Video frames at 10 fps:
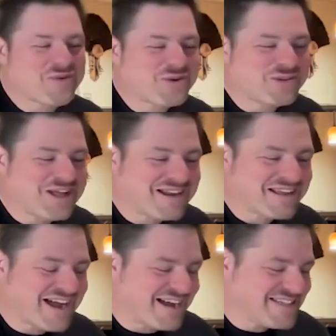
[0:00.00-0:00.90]
heard a lot
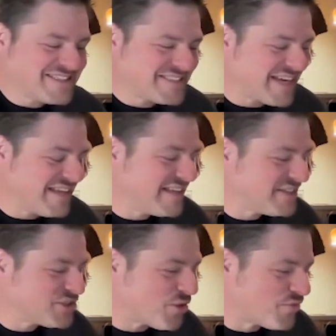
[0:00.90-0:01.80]
of guys say
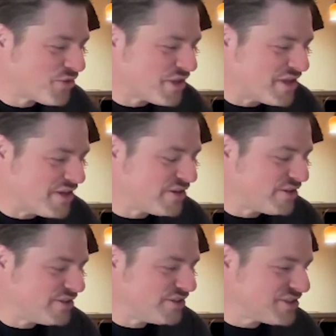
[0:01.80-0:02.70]
this over the
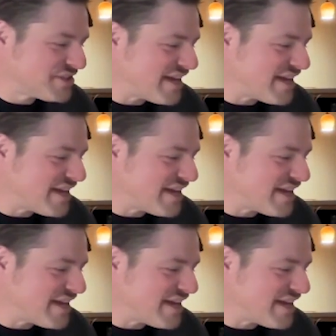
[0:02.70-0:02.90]
years.